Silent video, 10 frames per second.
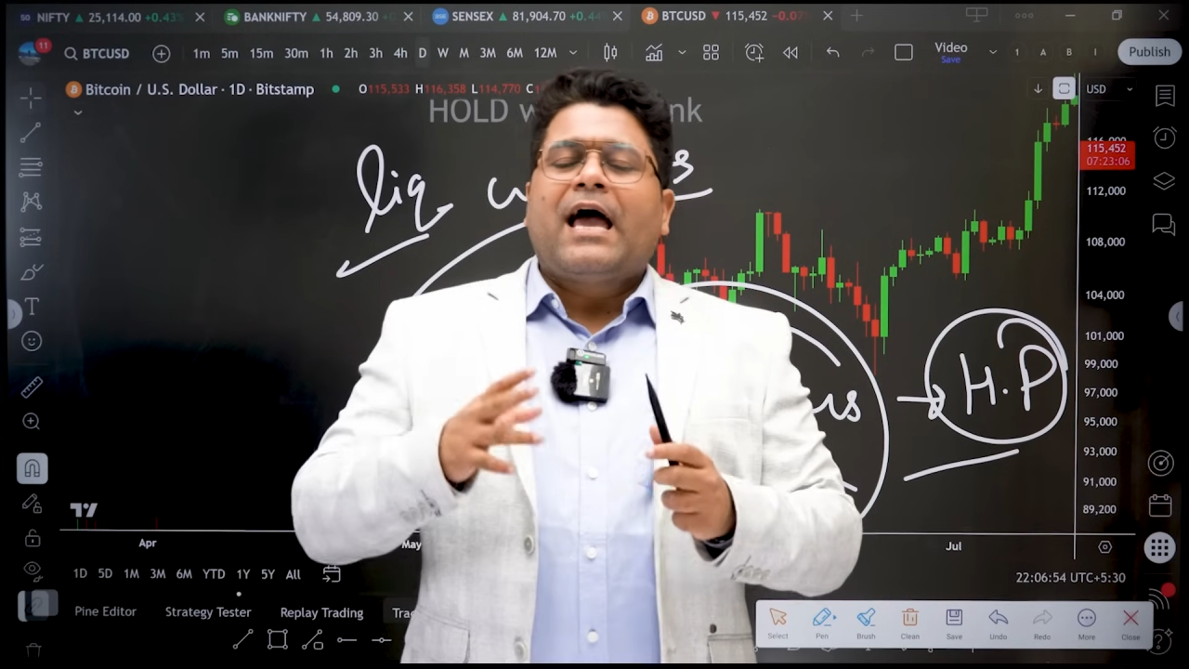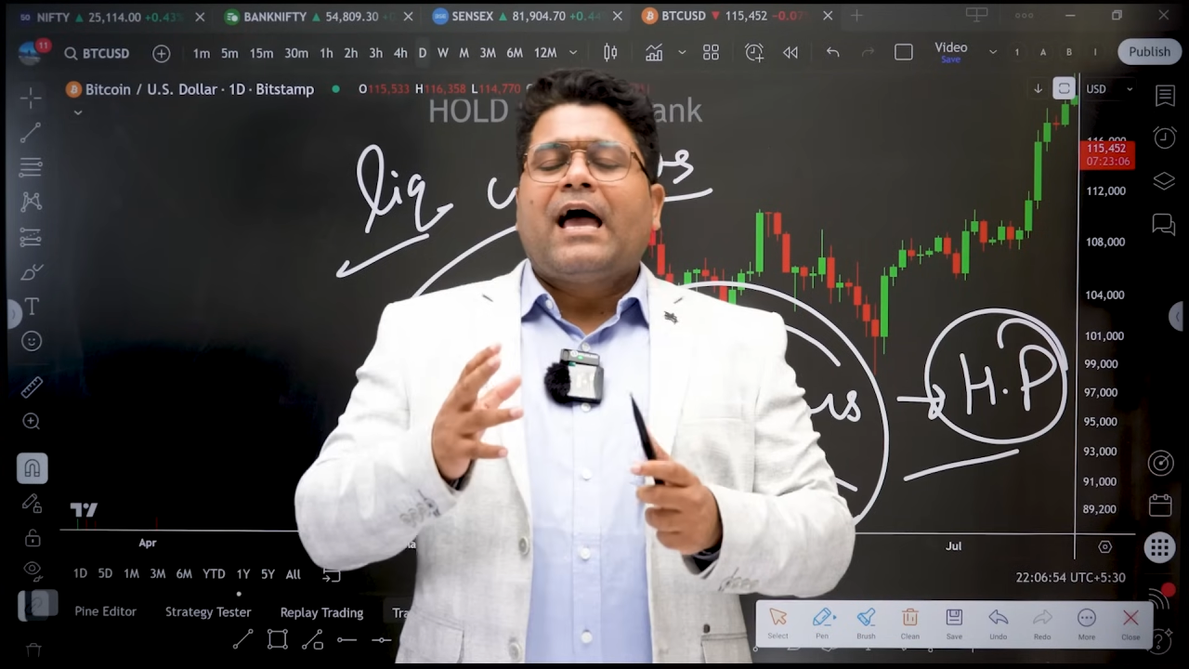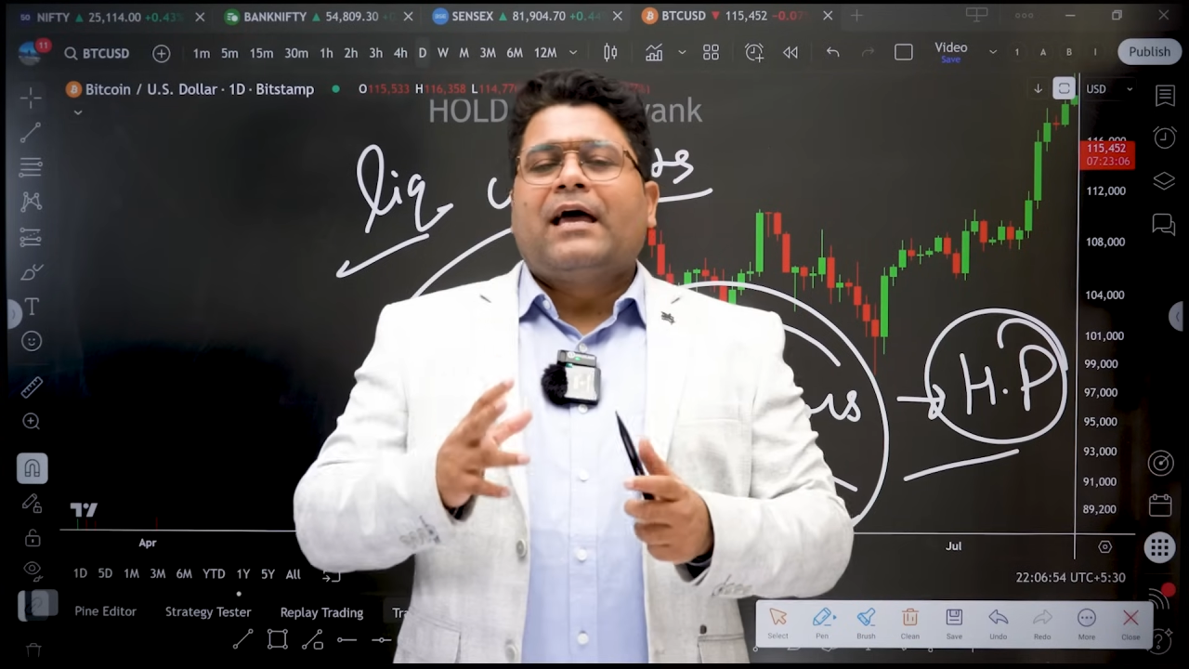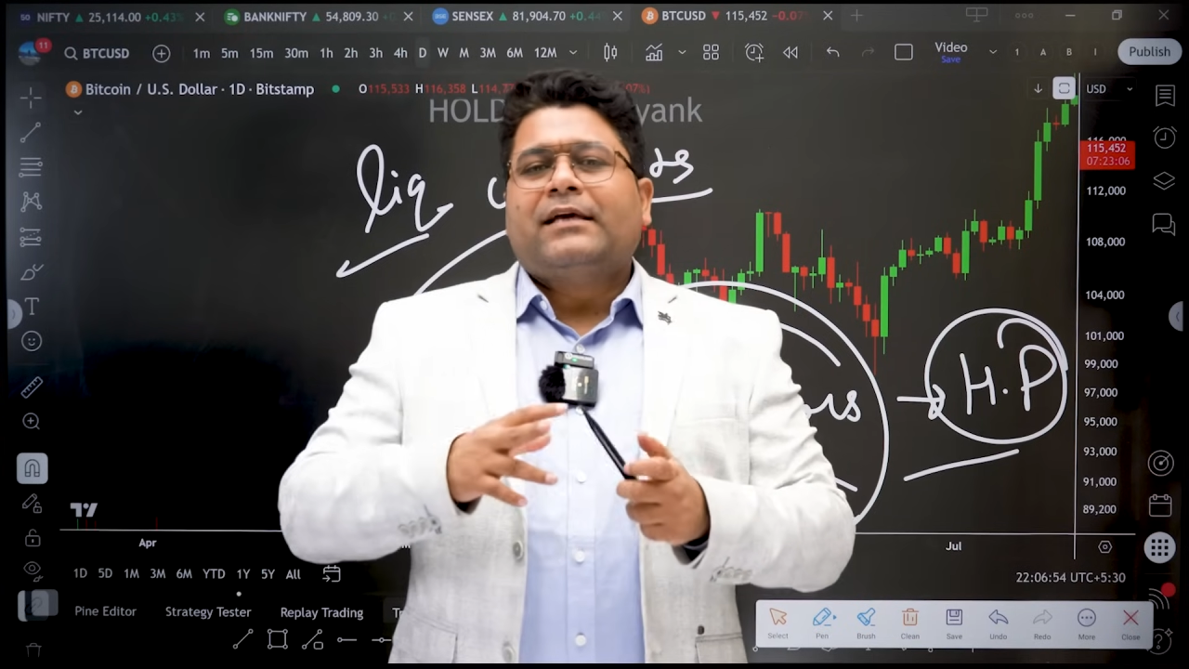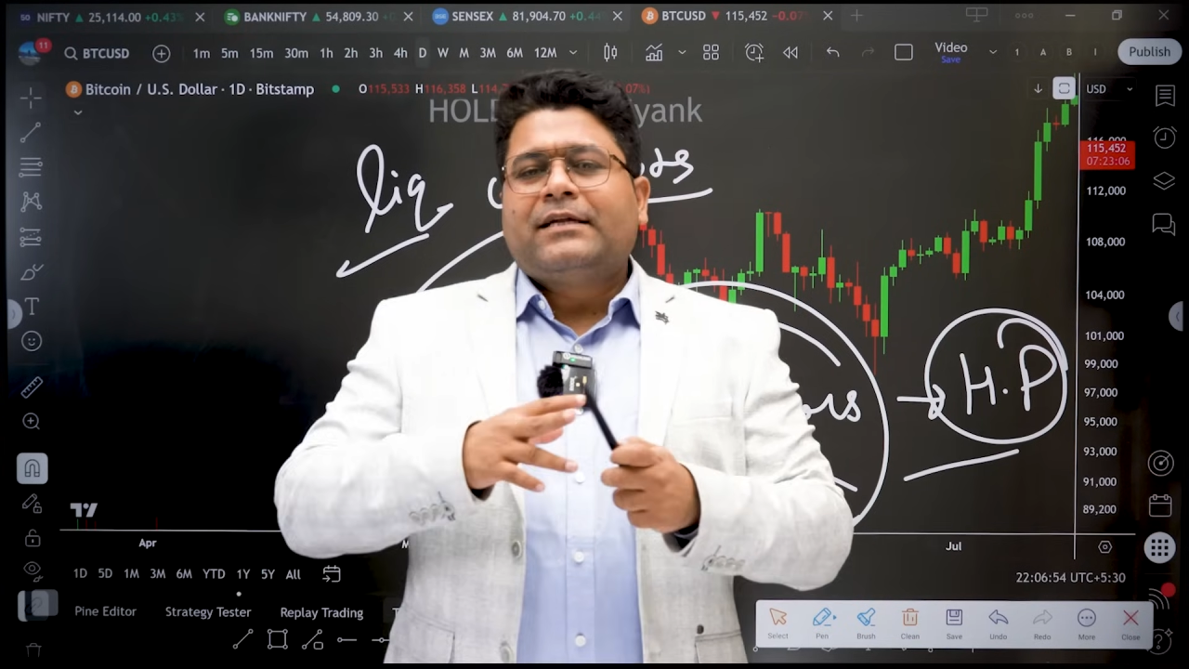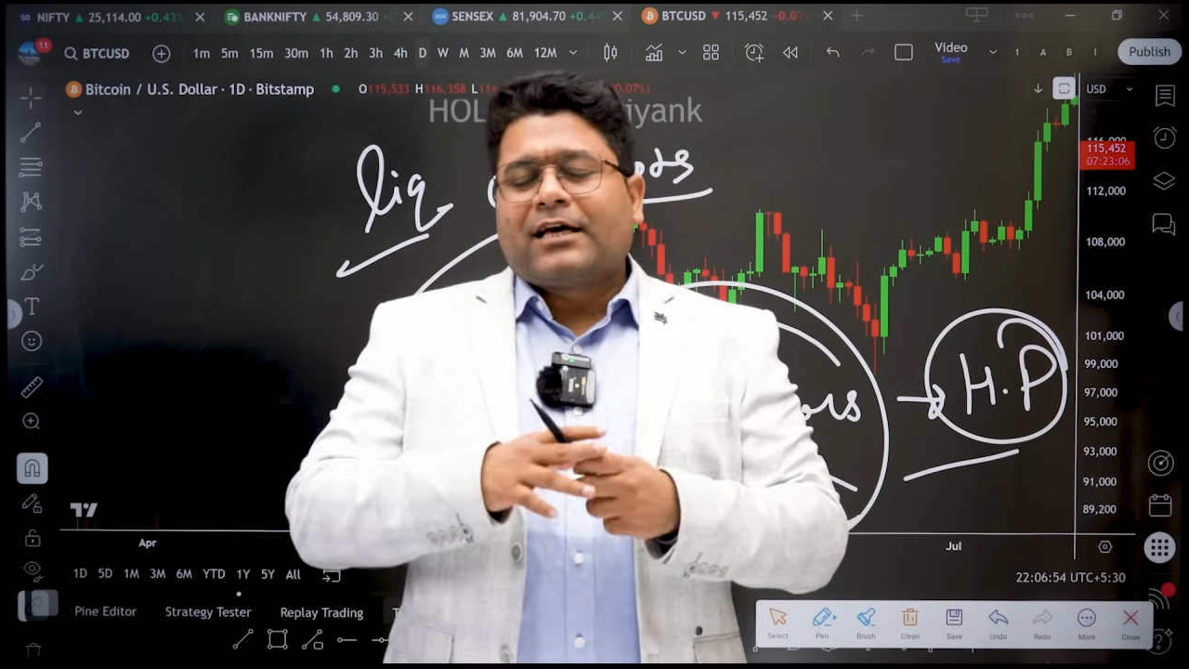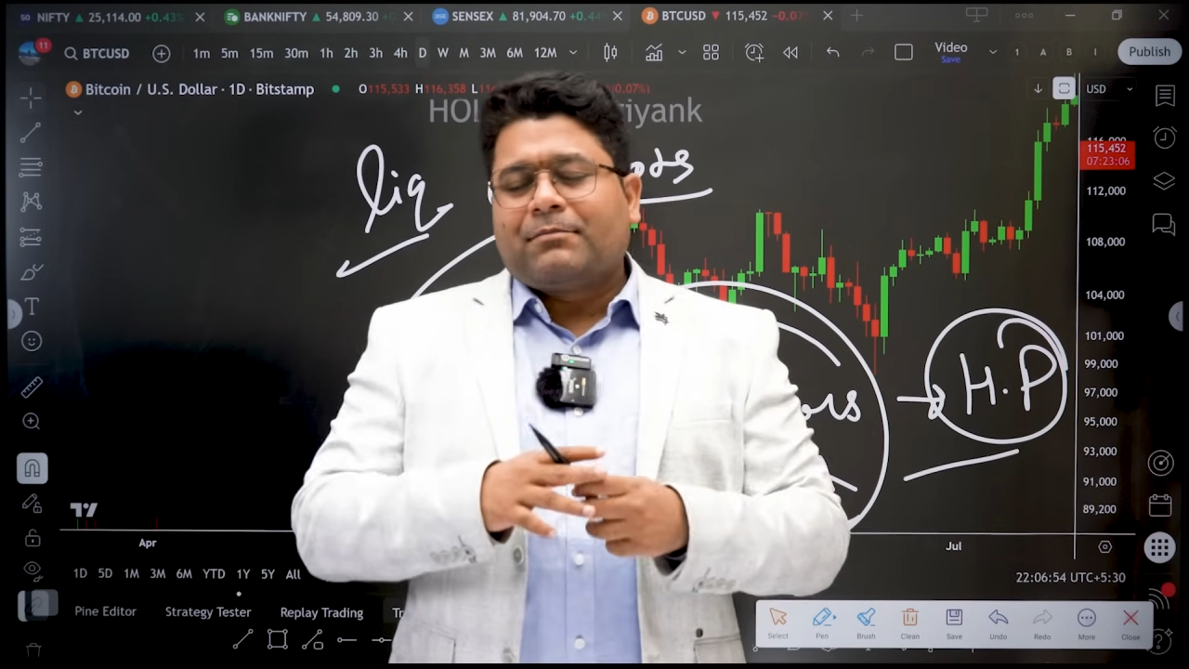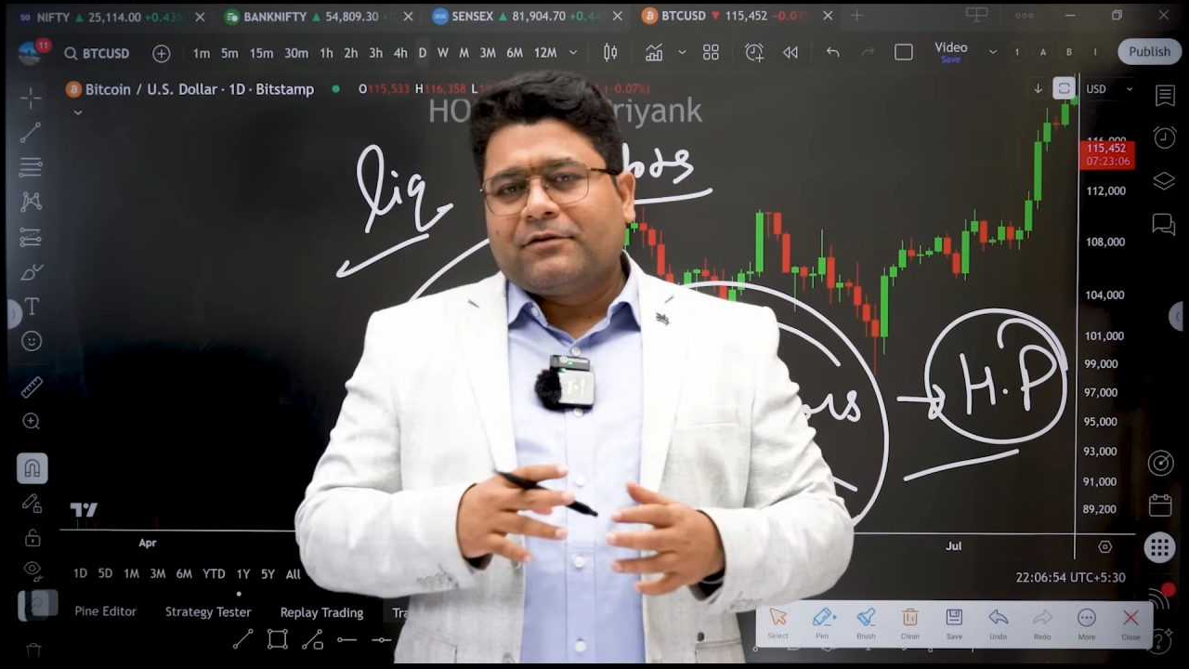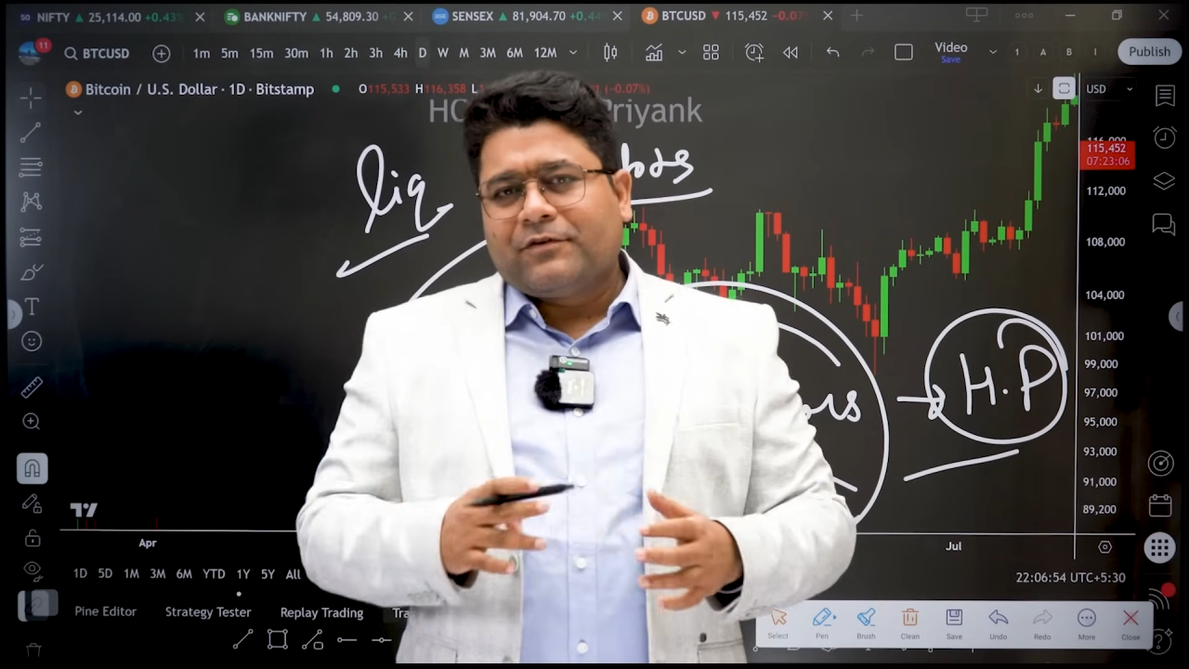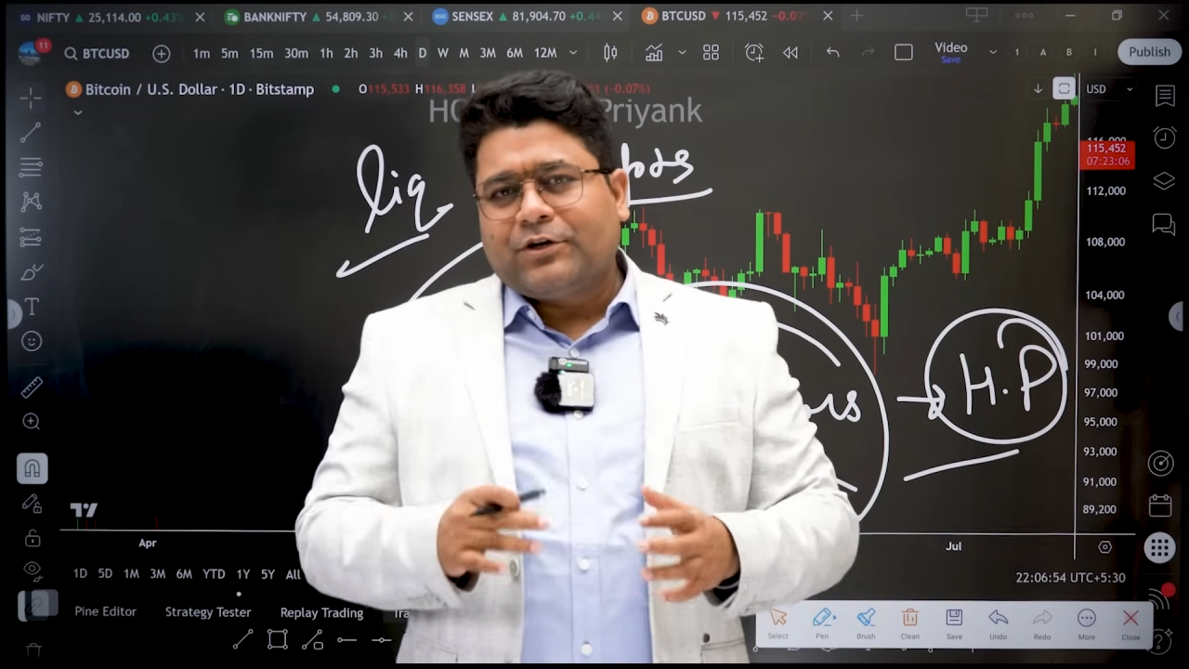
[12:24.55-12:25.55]
and in
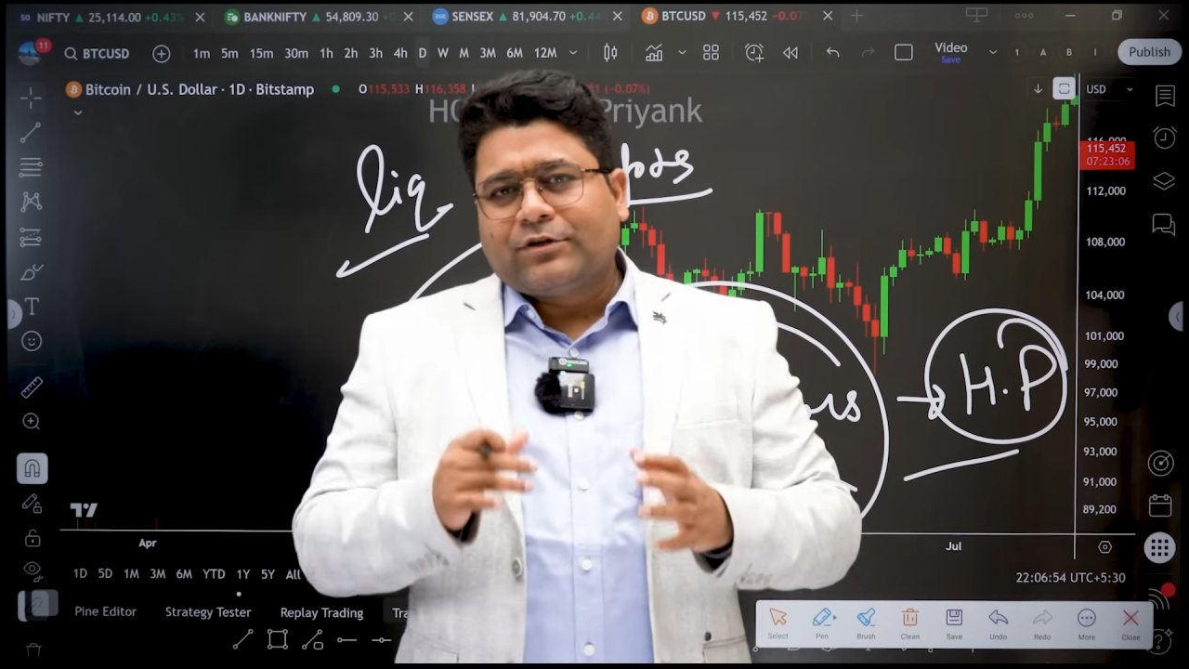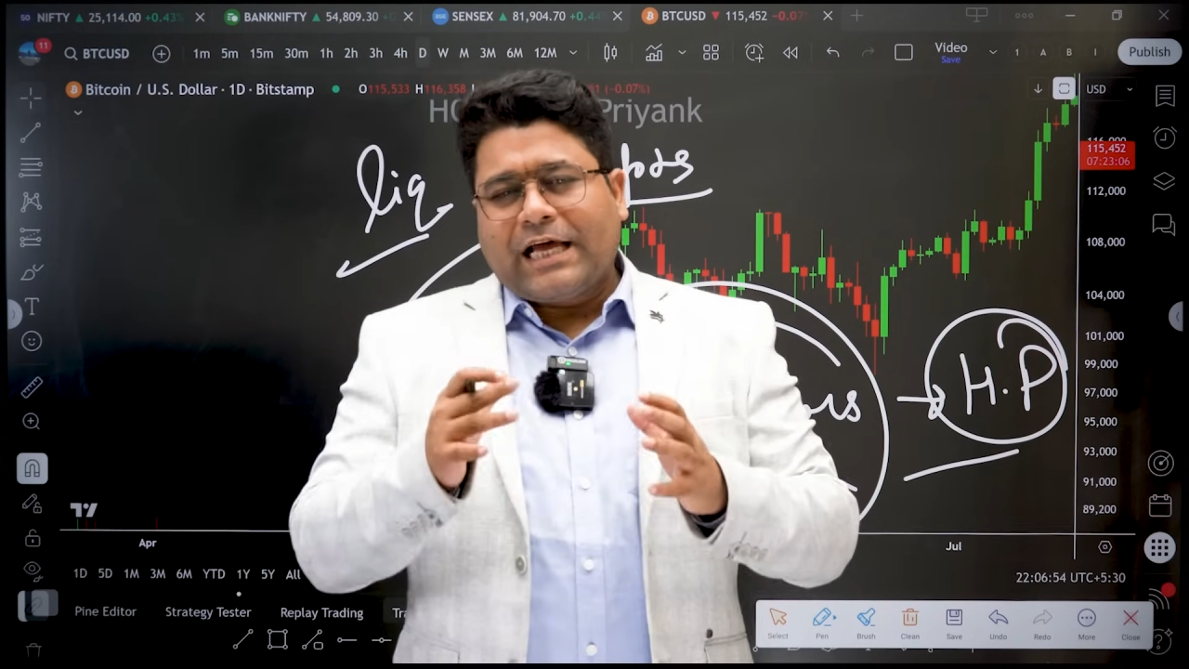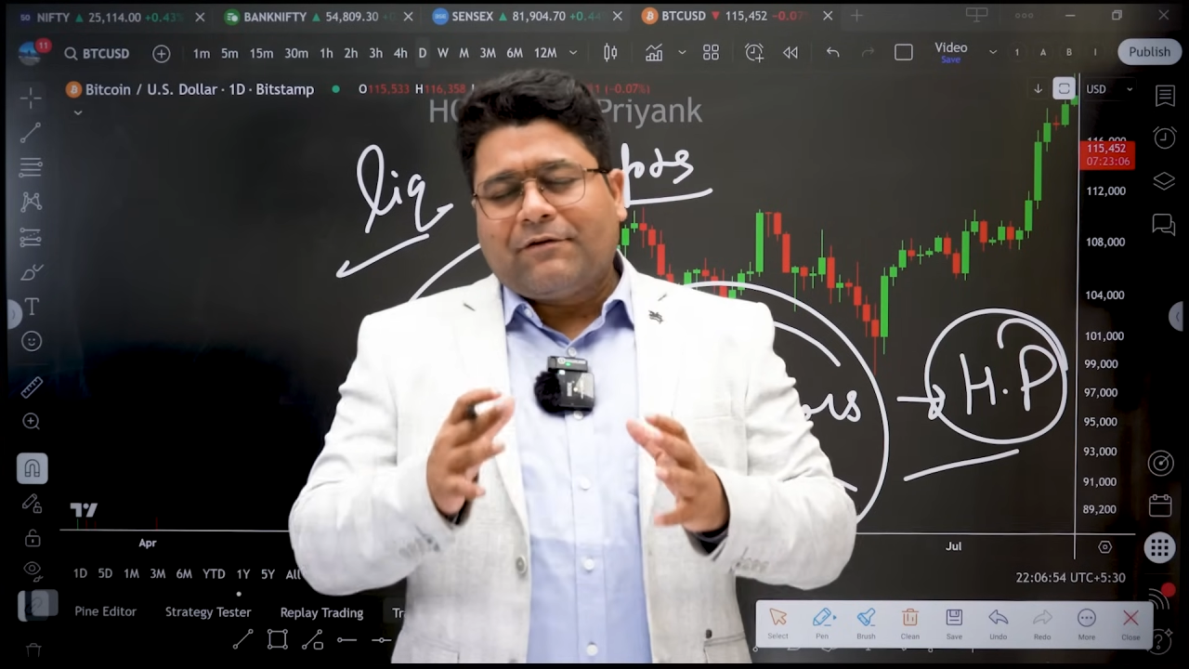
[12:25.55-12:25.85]
coming videos